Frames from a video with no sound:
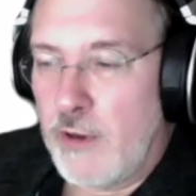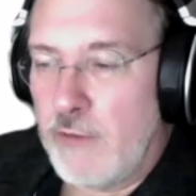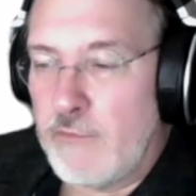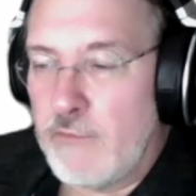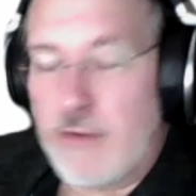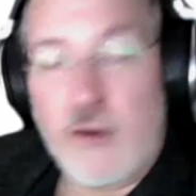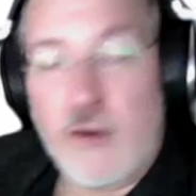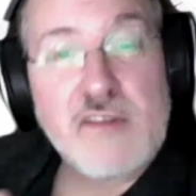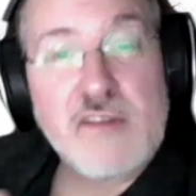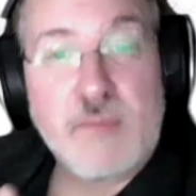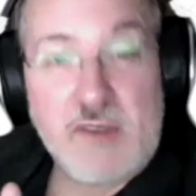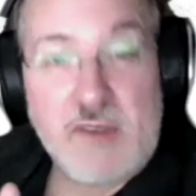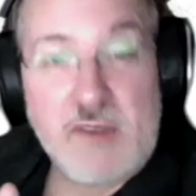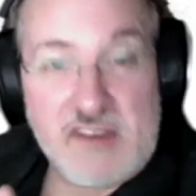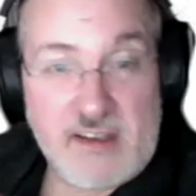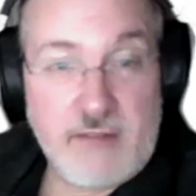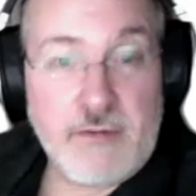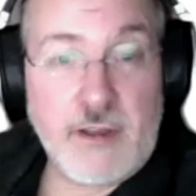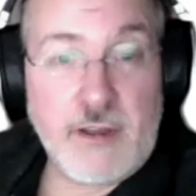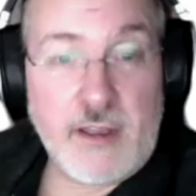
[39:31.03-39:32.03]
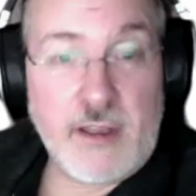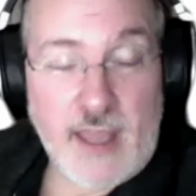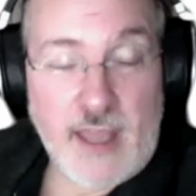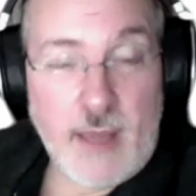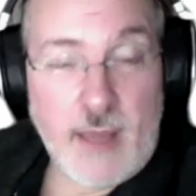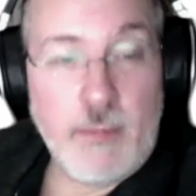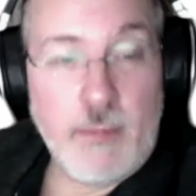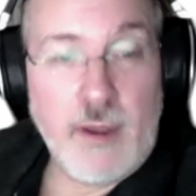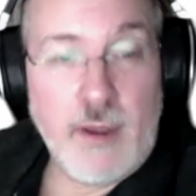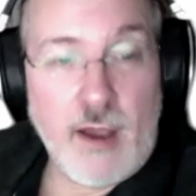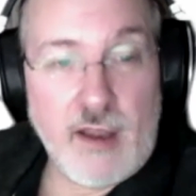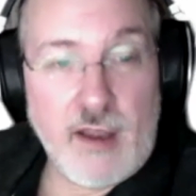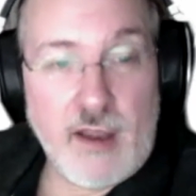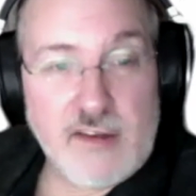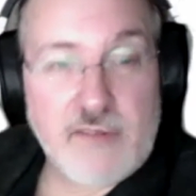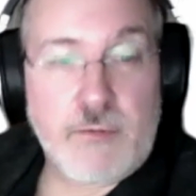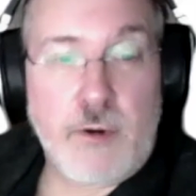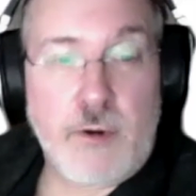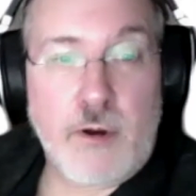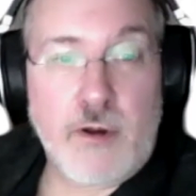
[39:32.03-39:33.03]
very specific KPIs
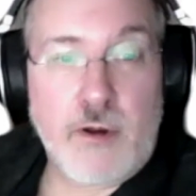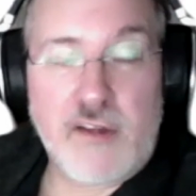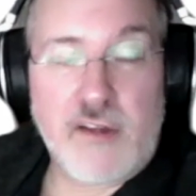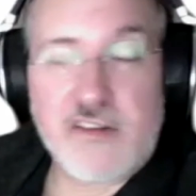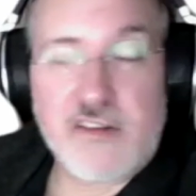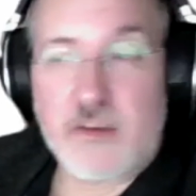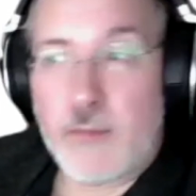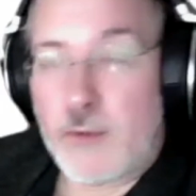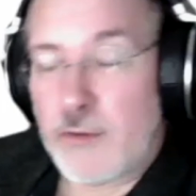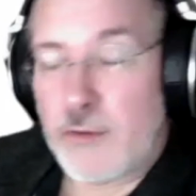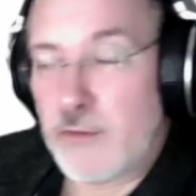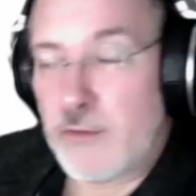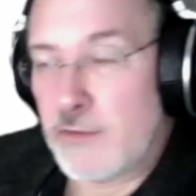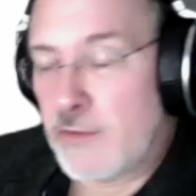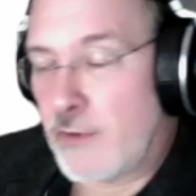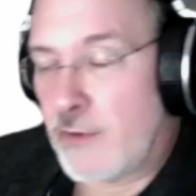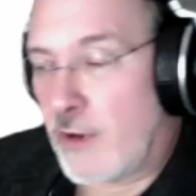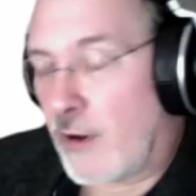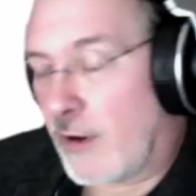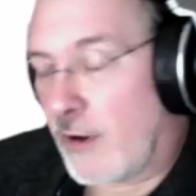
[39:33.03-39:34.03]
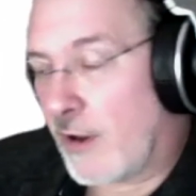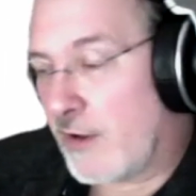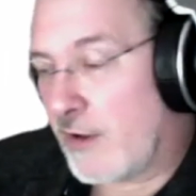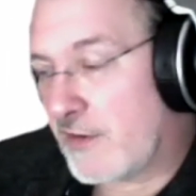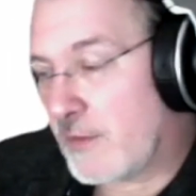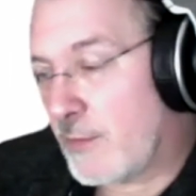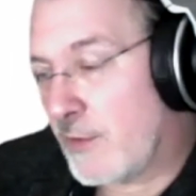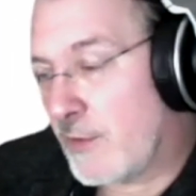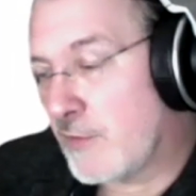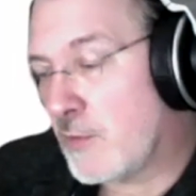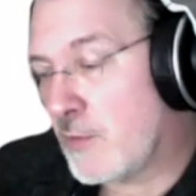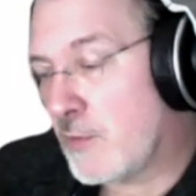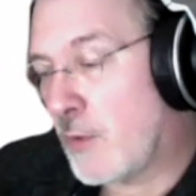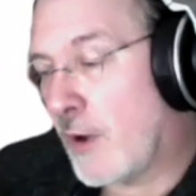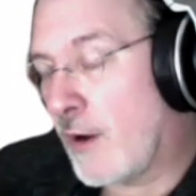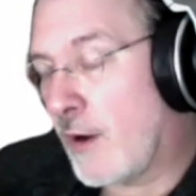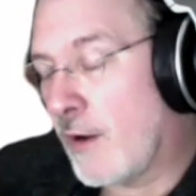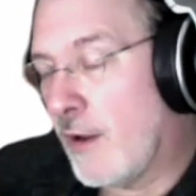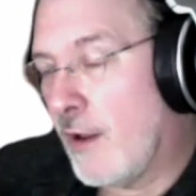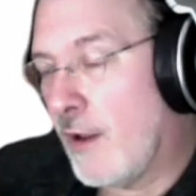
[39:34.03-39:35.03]
for our customers,
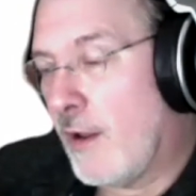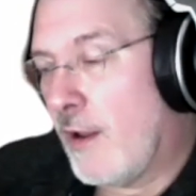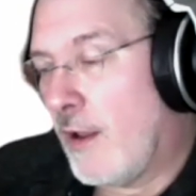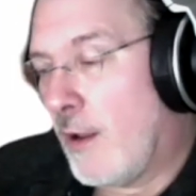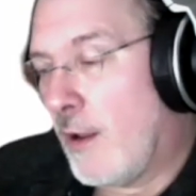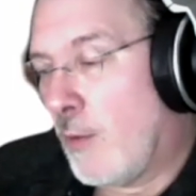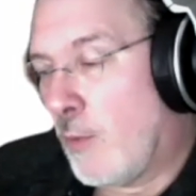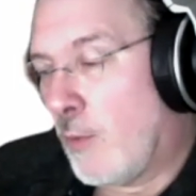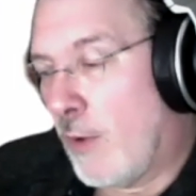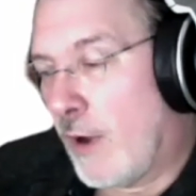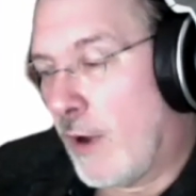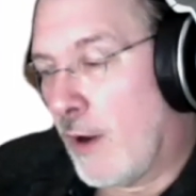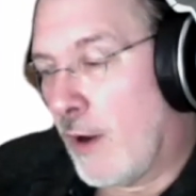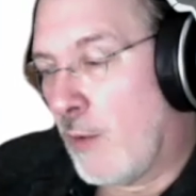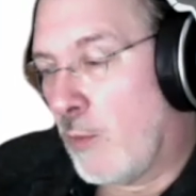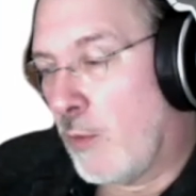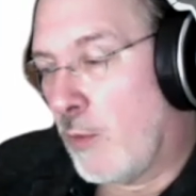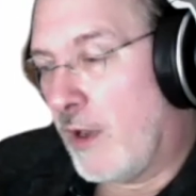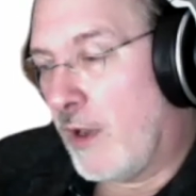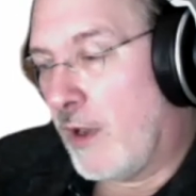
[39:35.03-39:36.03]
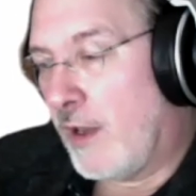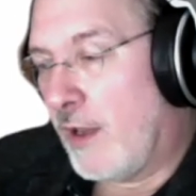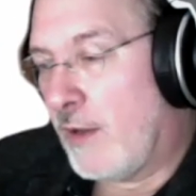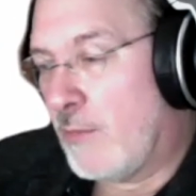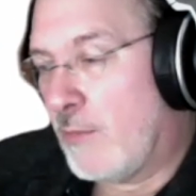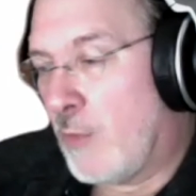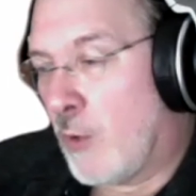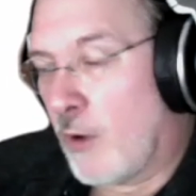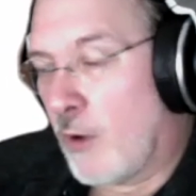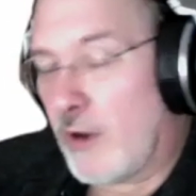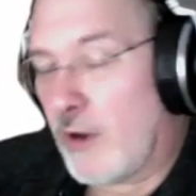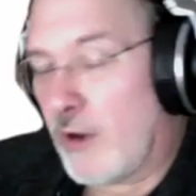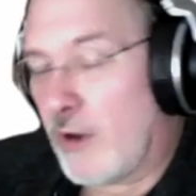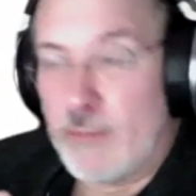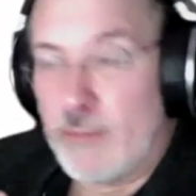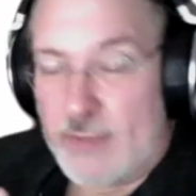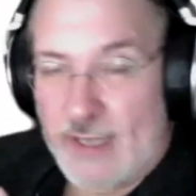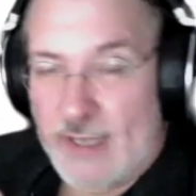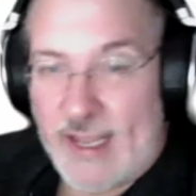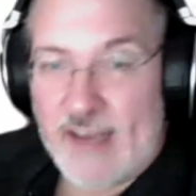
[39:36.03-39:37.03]
where we need more
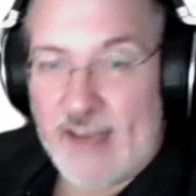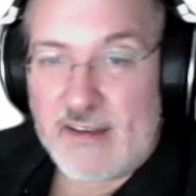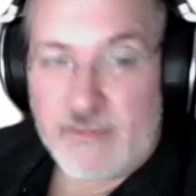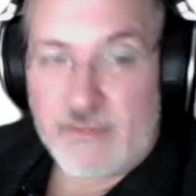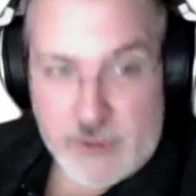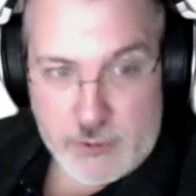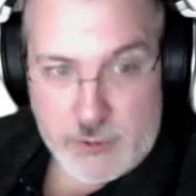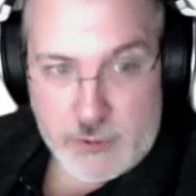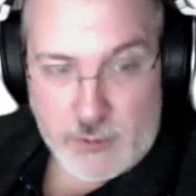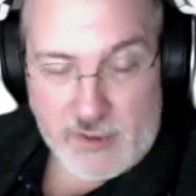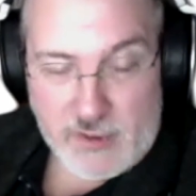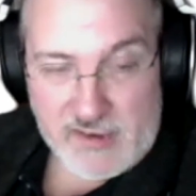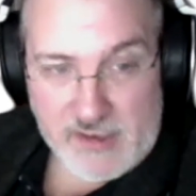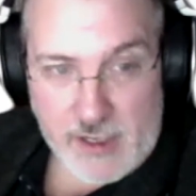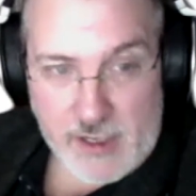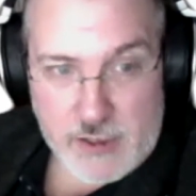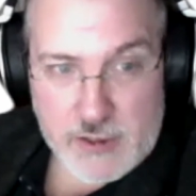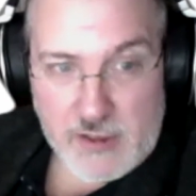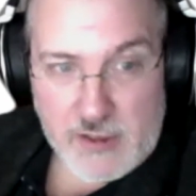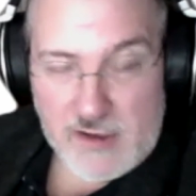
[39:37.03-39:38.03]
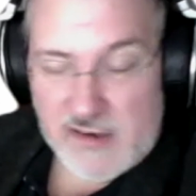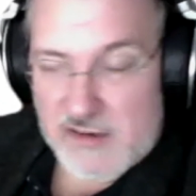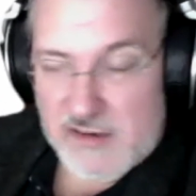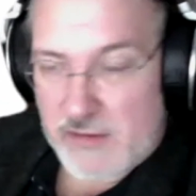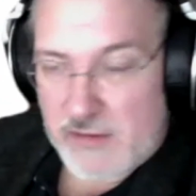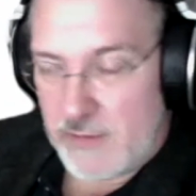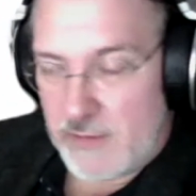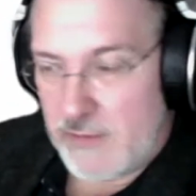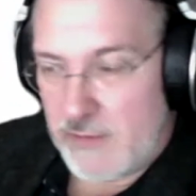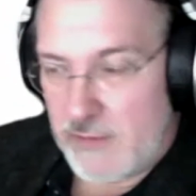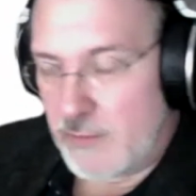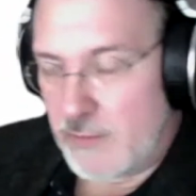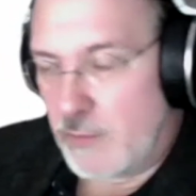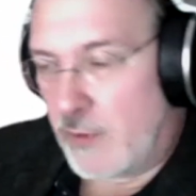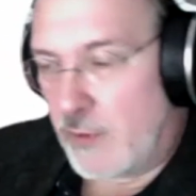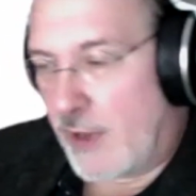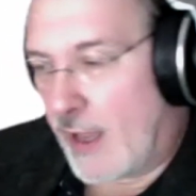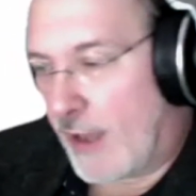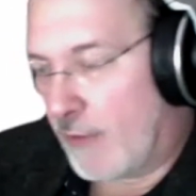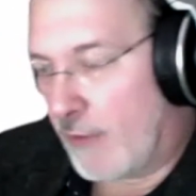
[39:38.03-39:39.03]
complex visualizations, and
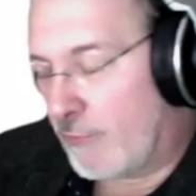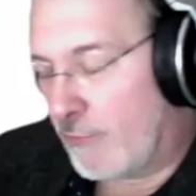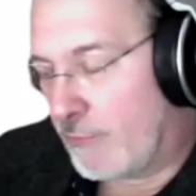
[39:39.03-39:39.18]
we have